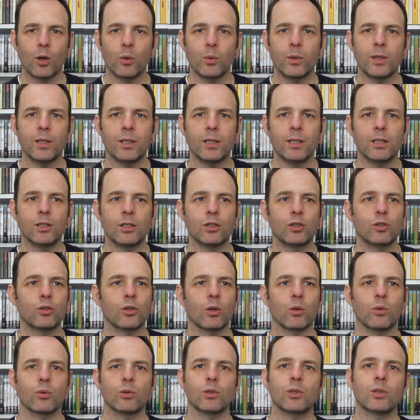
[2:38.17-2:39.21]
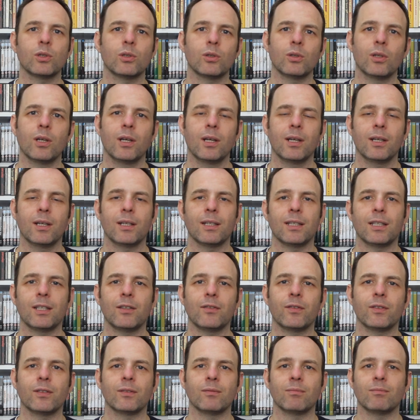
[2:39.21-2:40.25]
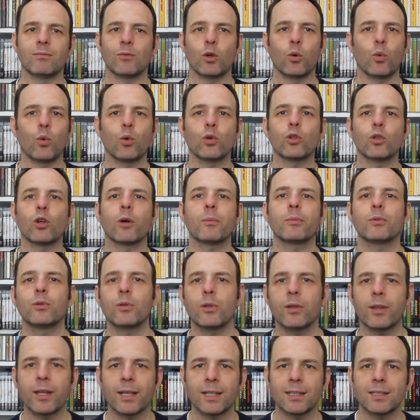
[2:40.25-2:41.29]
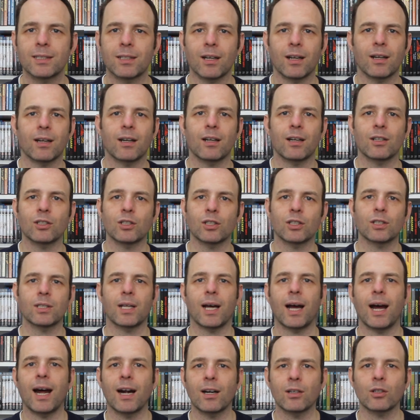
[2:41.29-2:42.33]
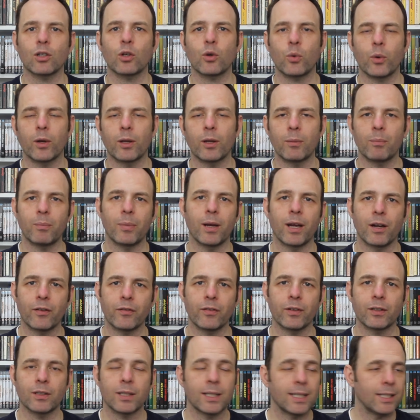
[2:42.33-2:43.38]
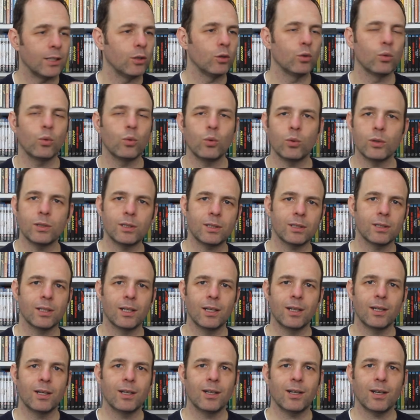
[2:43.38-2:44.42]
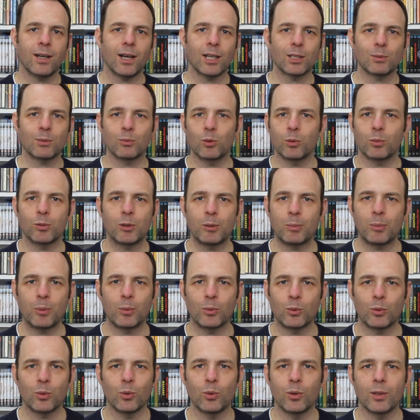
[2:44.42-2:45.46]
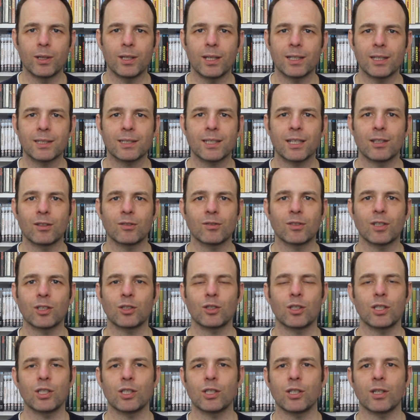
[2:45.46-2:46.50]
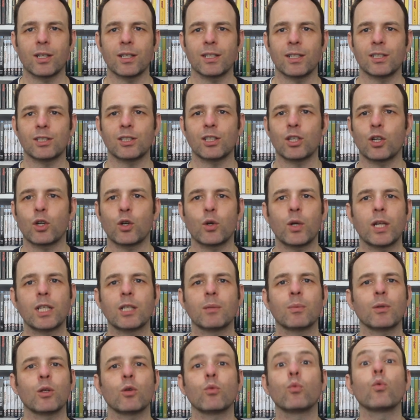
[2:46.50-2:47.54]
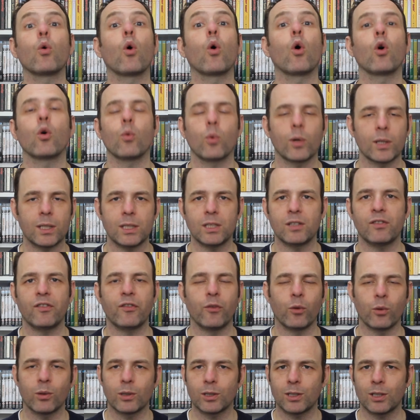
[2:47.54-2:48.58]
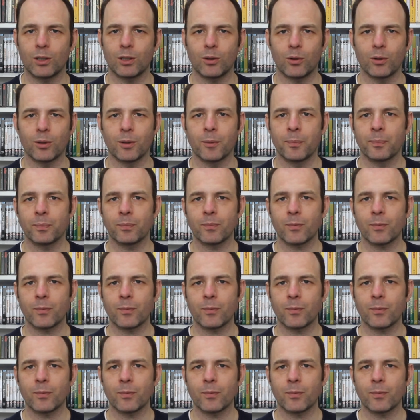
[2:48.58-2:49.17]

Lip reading: How he struggles to even own up to things that aren't quite perfect. He knows, as most people do in this kind of situation, that it's incredibly wrong what he's focusing on,